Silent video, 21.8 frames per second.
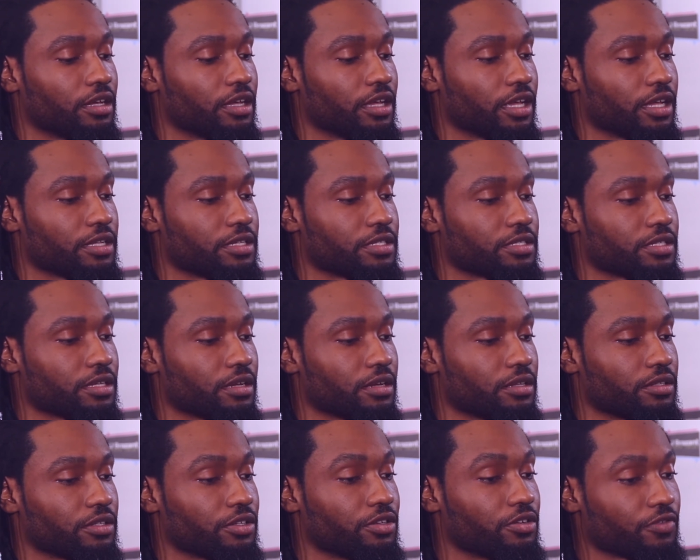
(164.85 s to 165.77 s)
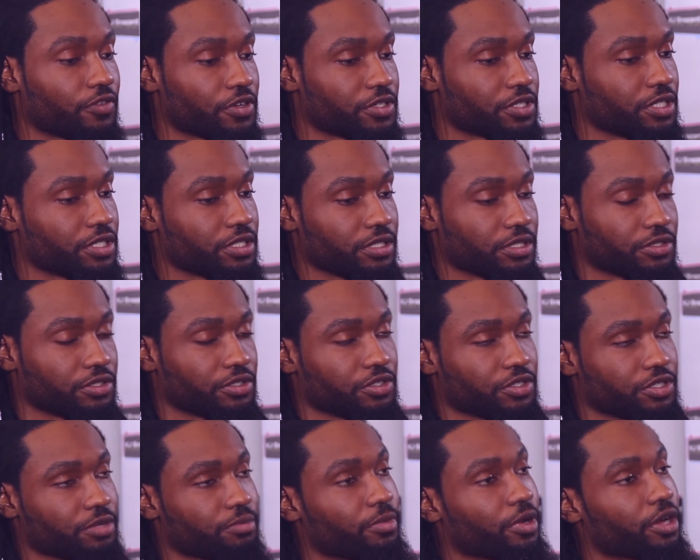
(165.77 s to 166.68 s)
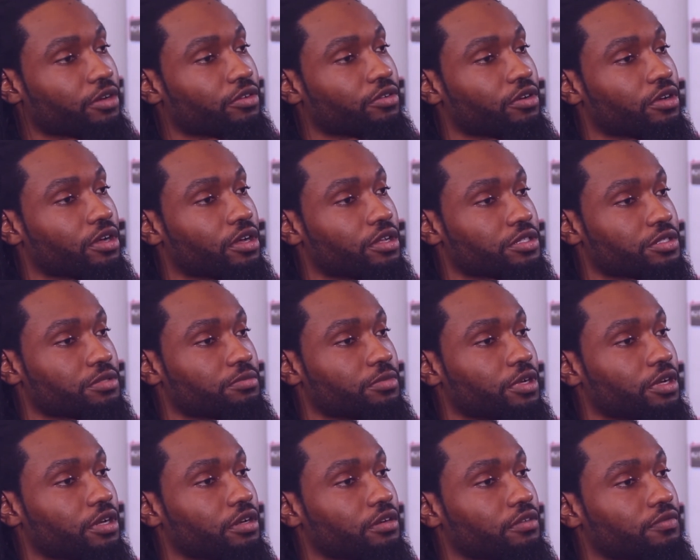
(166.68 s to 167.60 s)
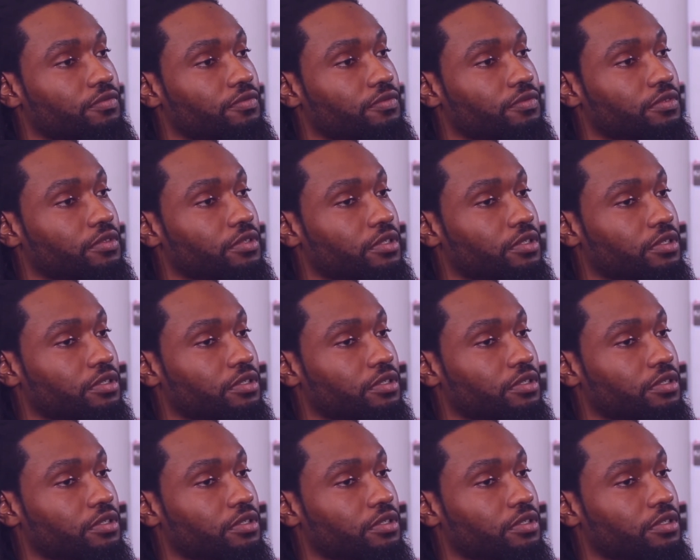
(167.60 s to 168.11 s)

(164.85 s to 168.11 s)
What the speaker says: the university is literally just a microcosm of